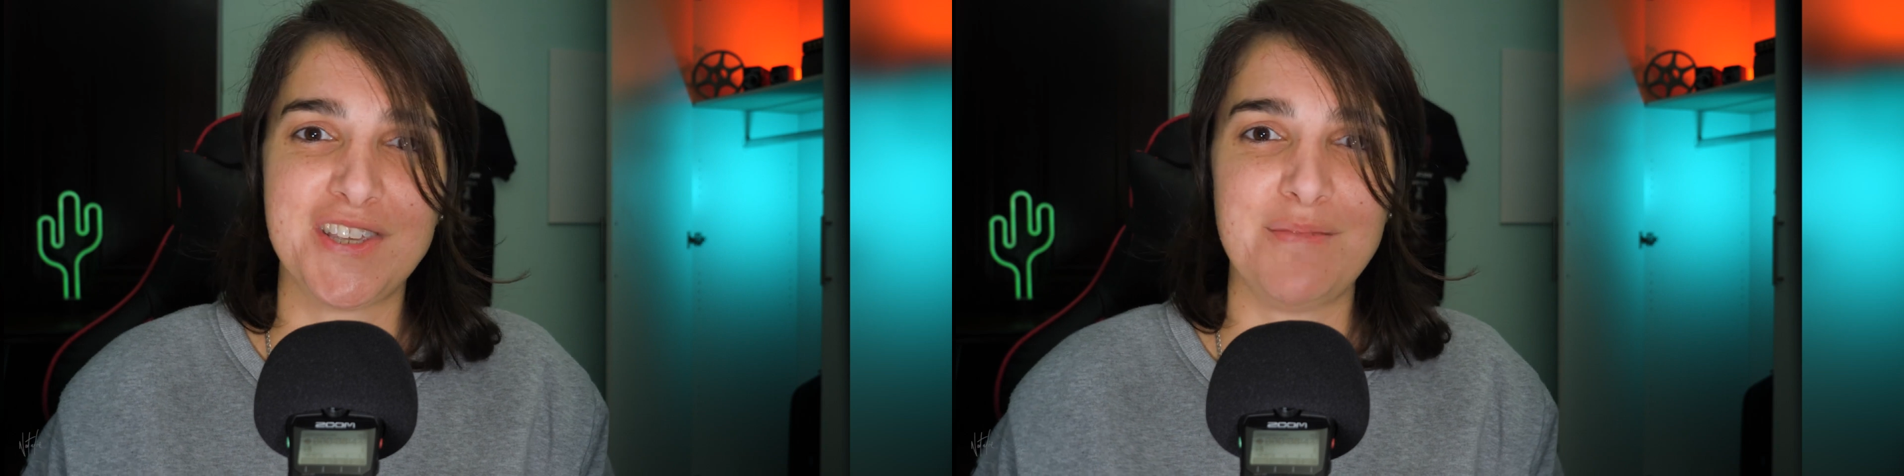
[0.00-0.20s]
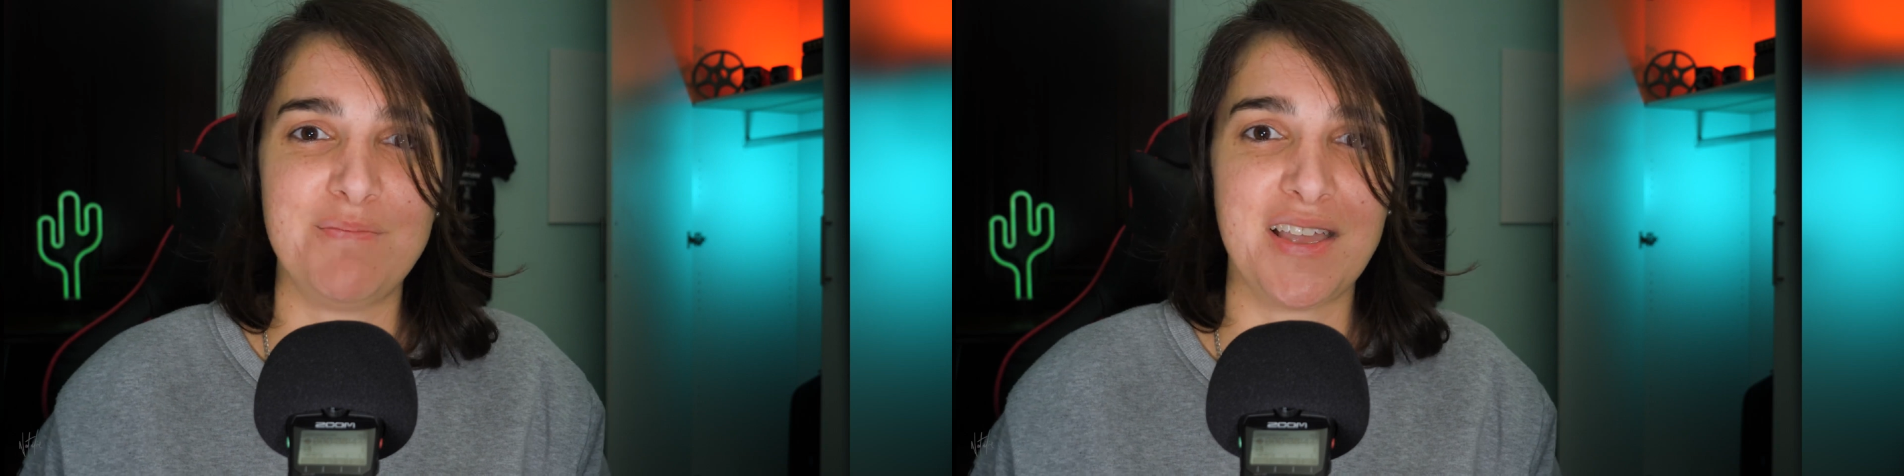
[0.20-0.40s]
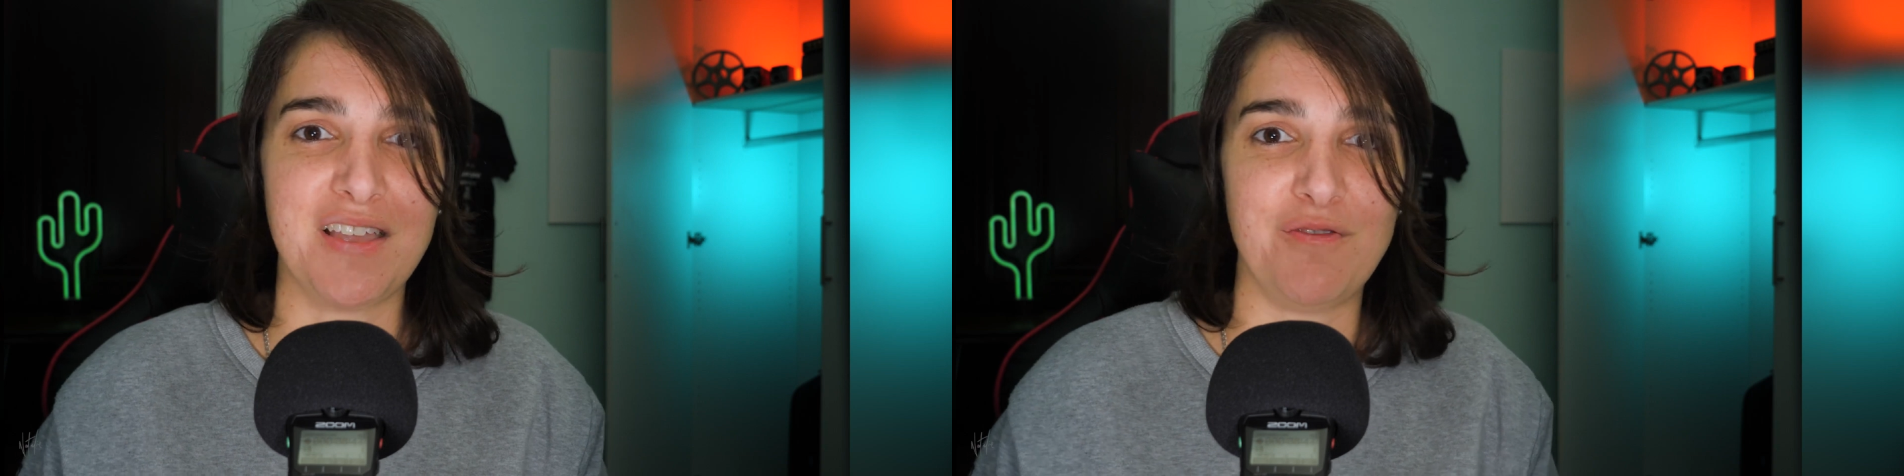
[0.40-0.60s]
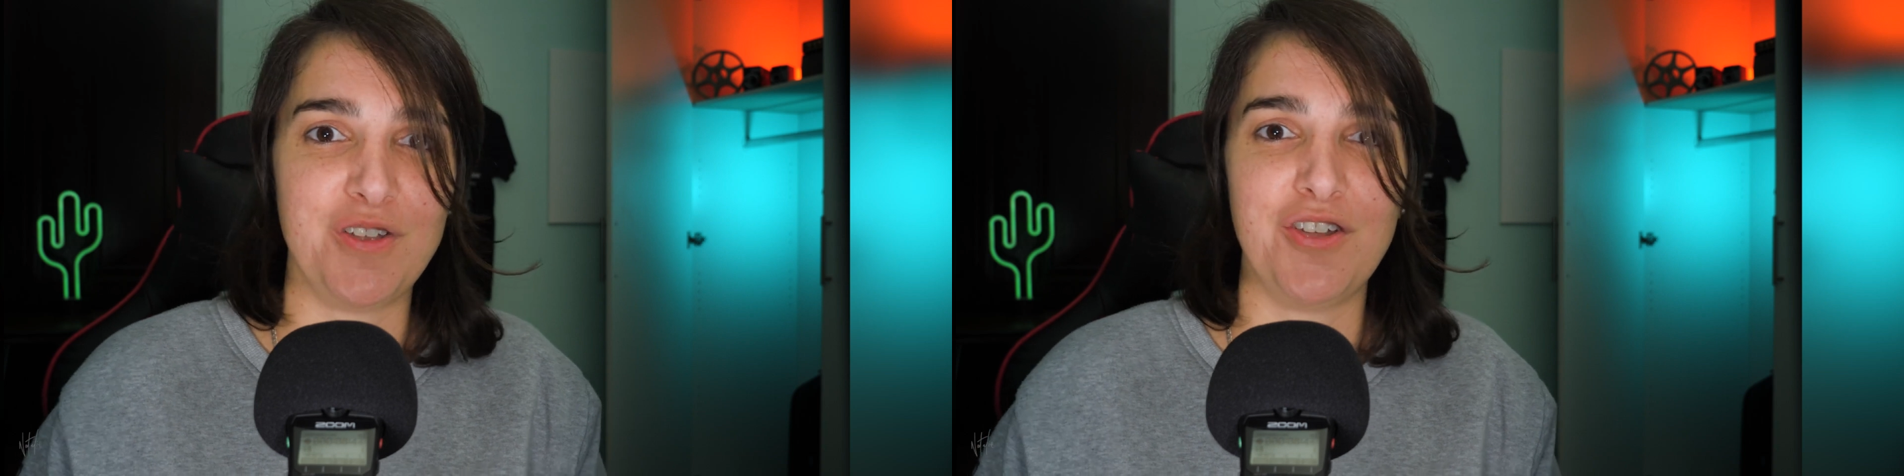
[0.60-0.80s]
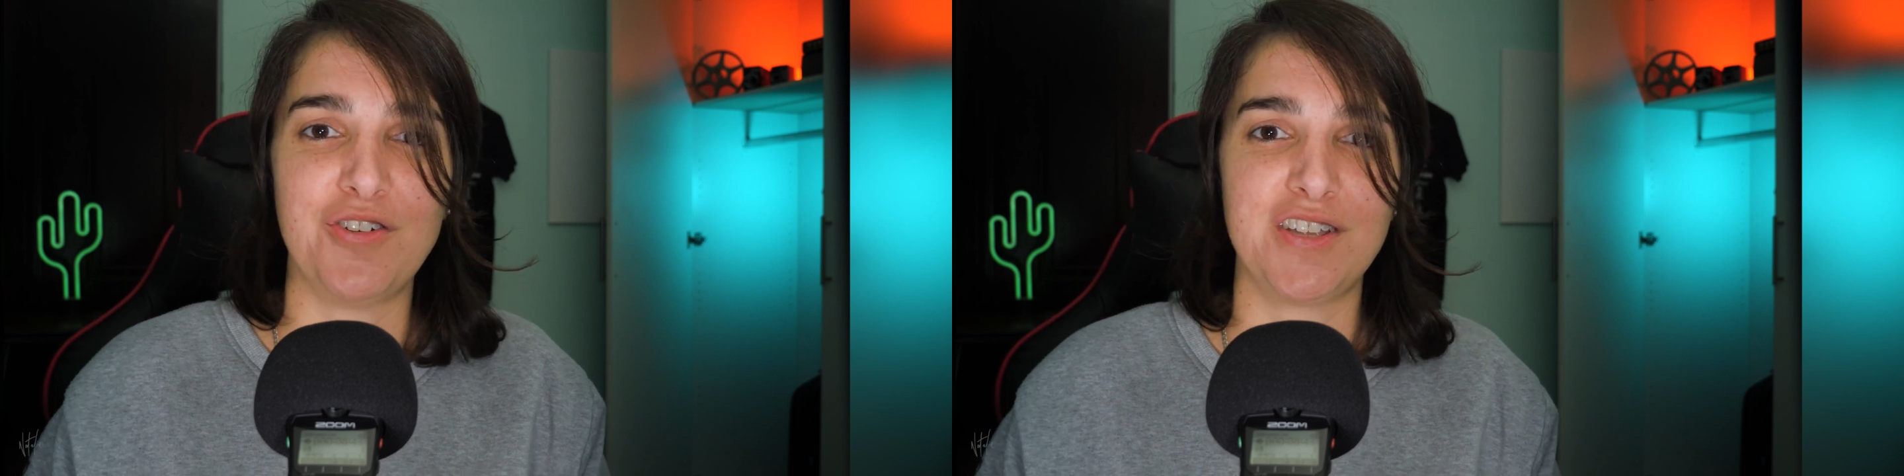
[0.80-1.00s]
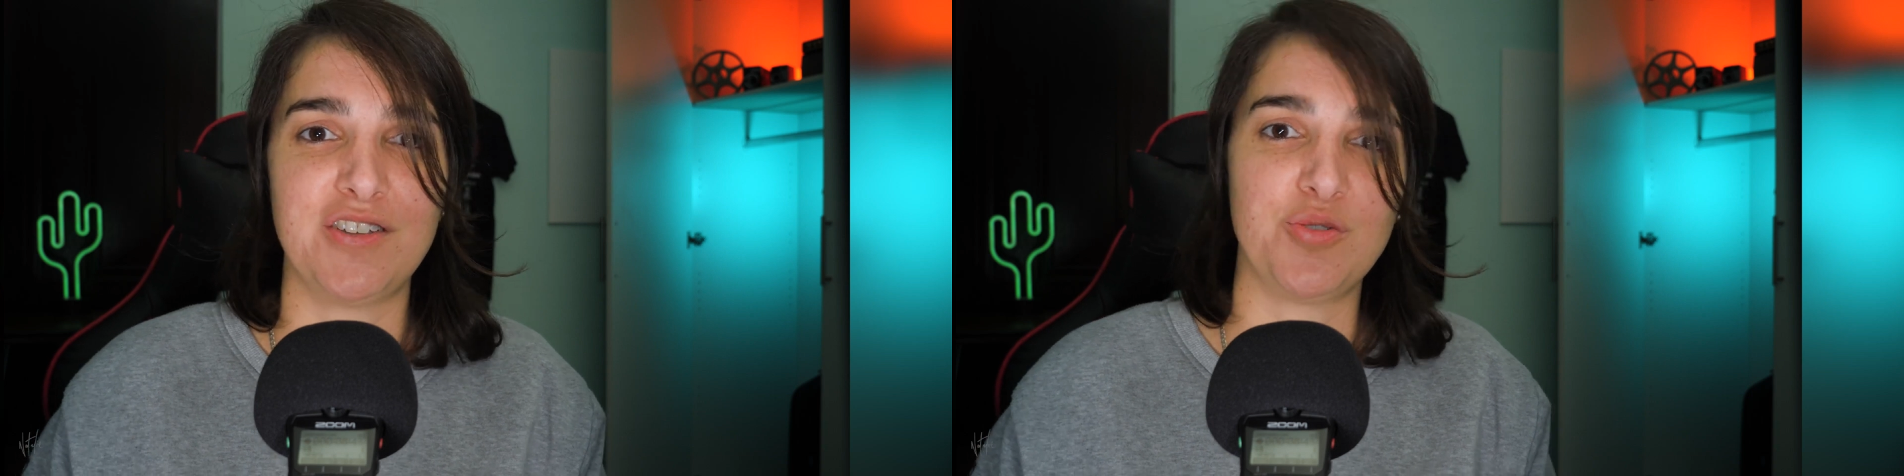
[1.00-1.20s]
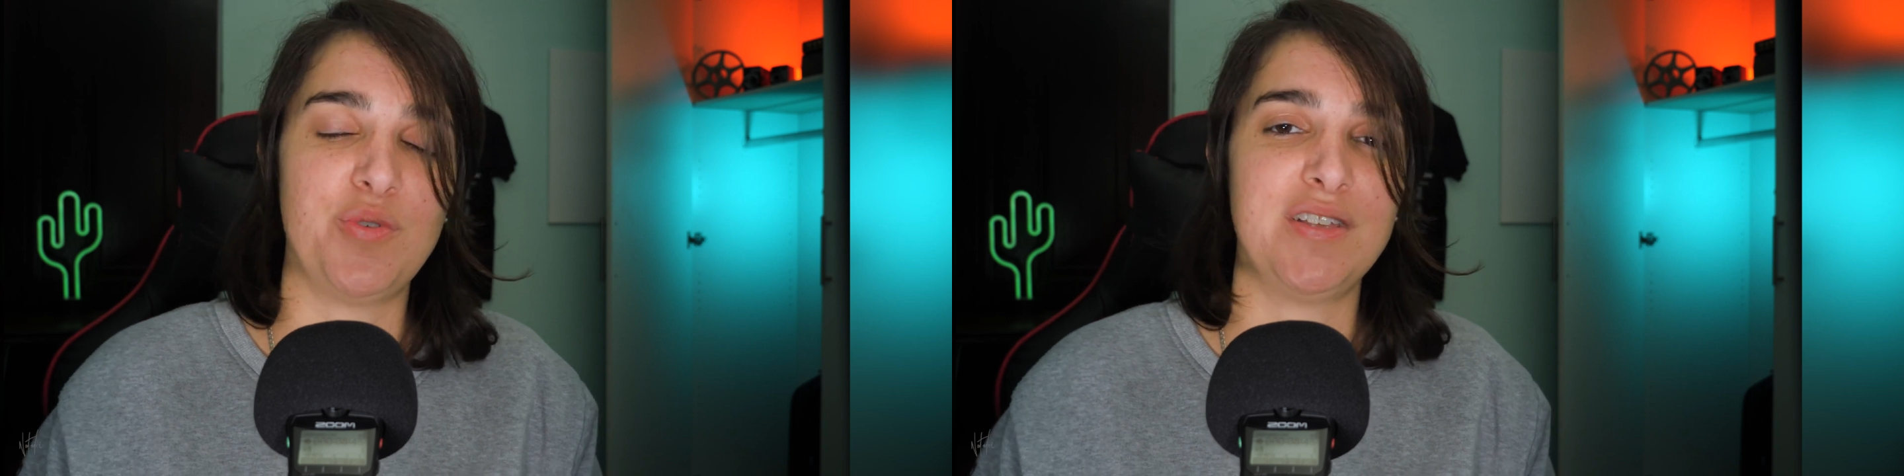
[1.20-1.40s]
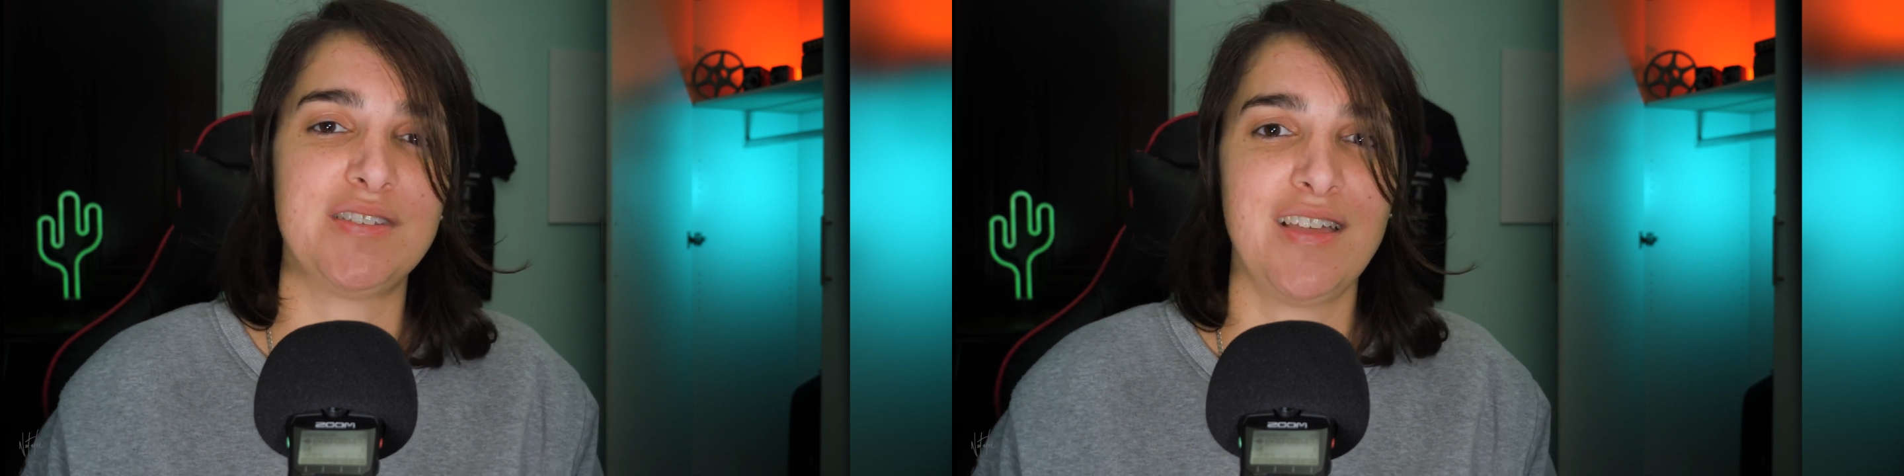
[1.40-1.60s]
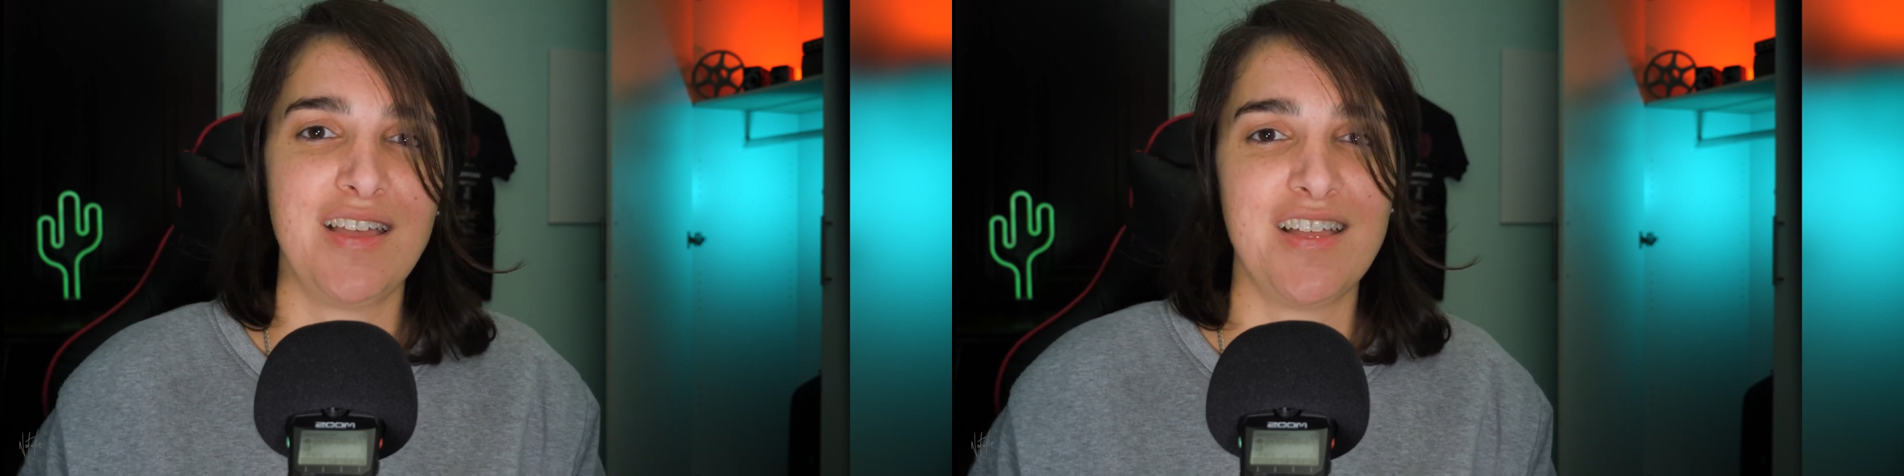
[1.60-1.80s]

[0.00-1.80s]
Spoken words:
keep making videos, and as always,